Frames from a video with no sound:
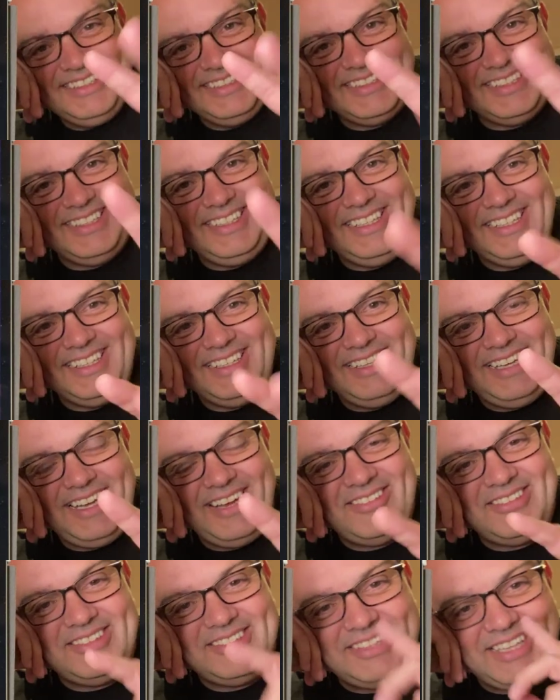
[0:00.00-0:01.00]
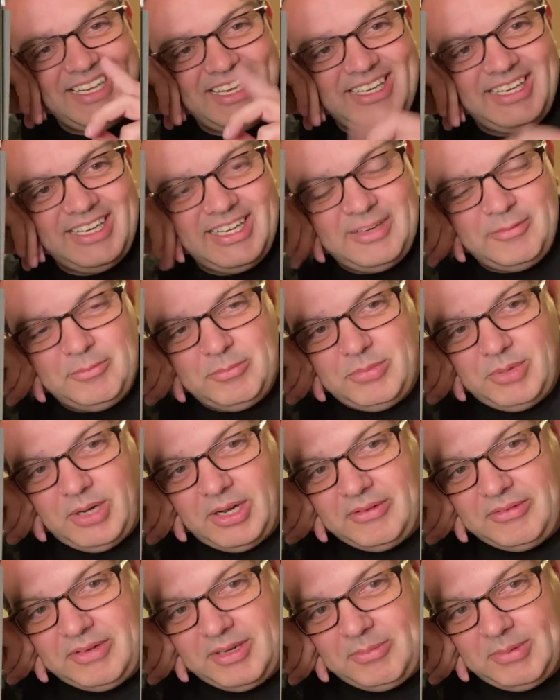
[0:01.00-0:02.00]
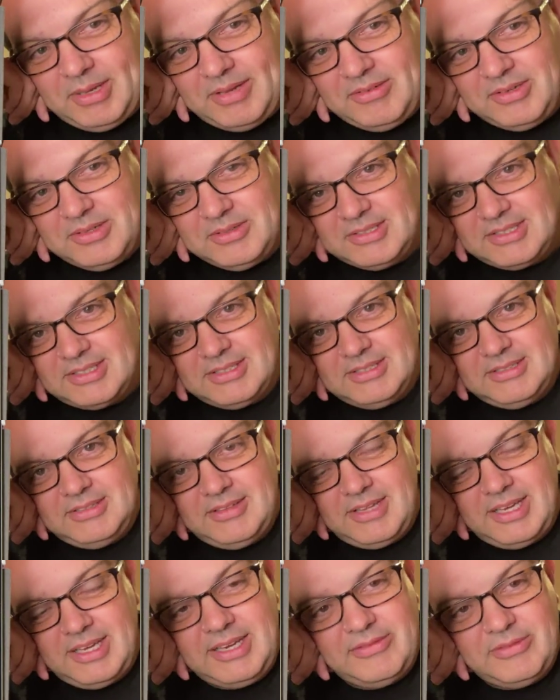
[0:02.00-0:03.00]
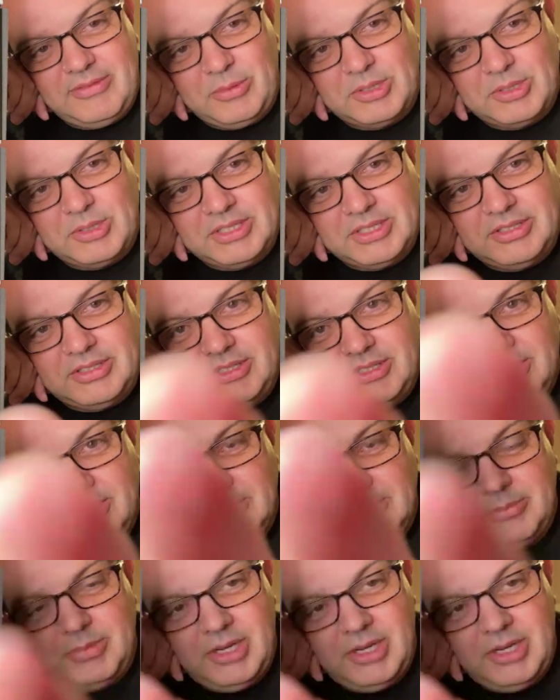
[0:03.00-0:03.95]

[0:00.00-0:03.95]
See ya. Have a good day, and bye, replay viewers. Thank you for watching on YouTube.